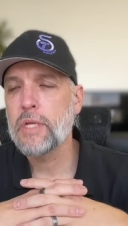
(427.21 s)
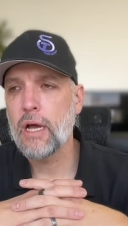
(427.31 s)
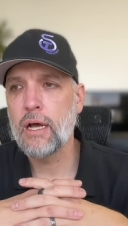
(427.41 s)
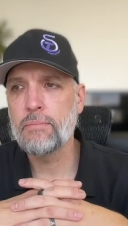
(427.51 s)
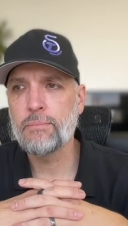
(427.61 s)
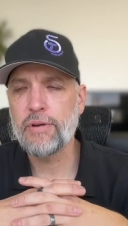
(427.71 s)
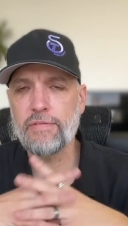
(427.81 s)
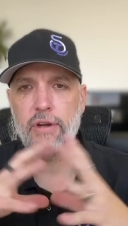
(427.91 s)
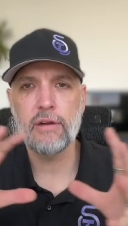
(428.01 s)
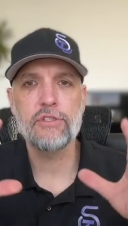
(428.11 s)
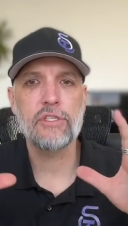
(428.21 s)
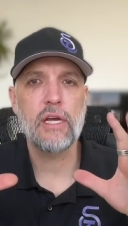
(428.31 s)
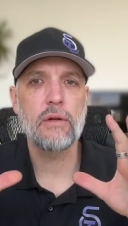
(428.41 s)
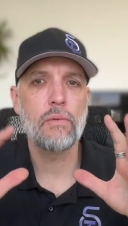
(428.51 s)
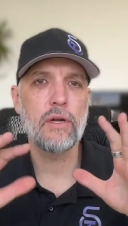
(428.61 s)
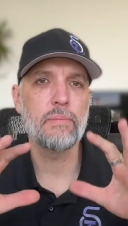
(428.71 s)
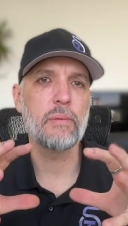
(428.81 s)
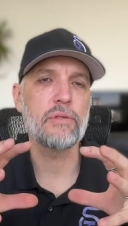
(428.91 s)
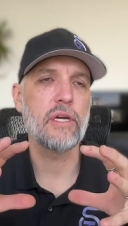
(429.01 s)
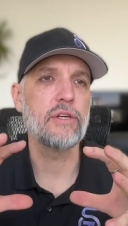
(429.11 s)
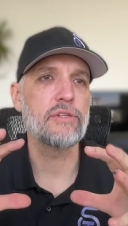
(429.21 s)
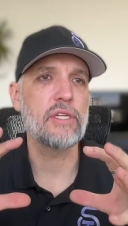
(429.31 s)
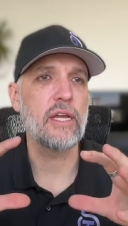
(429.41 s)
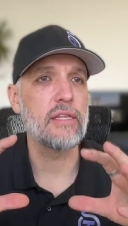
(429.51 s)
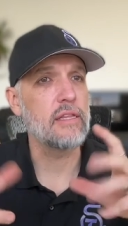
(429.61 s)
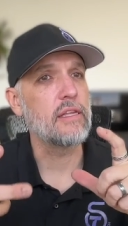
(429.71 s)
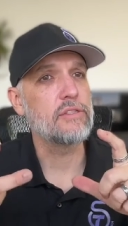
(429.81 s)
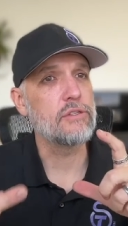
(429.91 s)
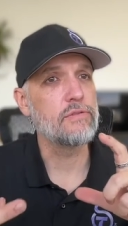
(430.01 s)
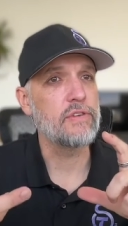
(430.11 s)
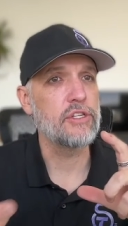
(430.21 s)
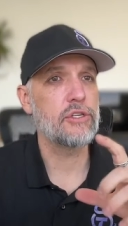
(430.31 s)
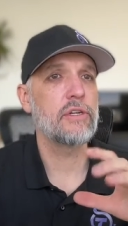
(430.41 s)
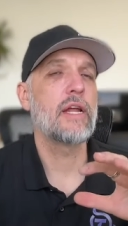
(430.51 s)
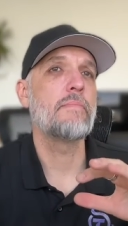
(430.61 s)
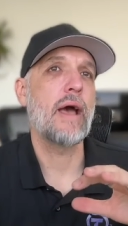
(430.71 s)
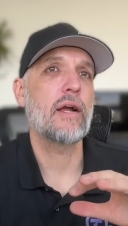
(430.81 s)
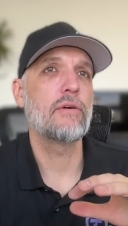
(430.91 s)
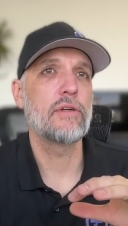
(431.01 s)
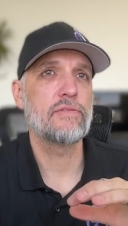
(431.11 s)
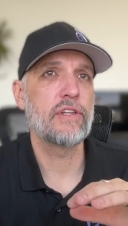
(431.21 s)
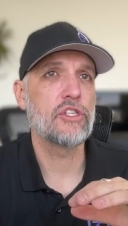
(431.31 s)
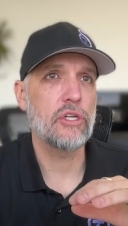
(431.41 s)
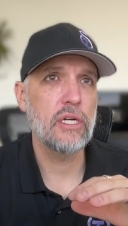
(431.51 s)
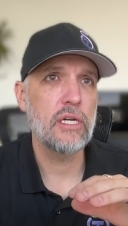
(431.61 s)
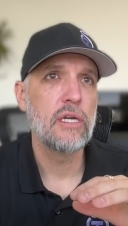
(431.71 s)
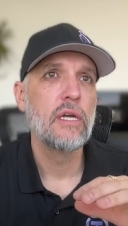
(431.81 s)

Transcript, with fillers: Um, but for now, just kind of wanted people to understand that this new feature in macOS Ventura,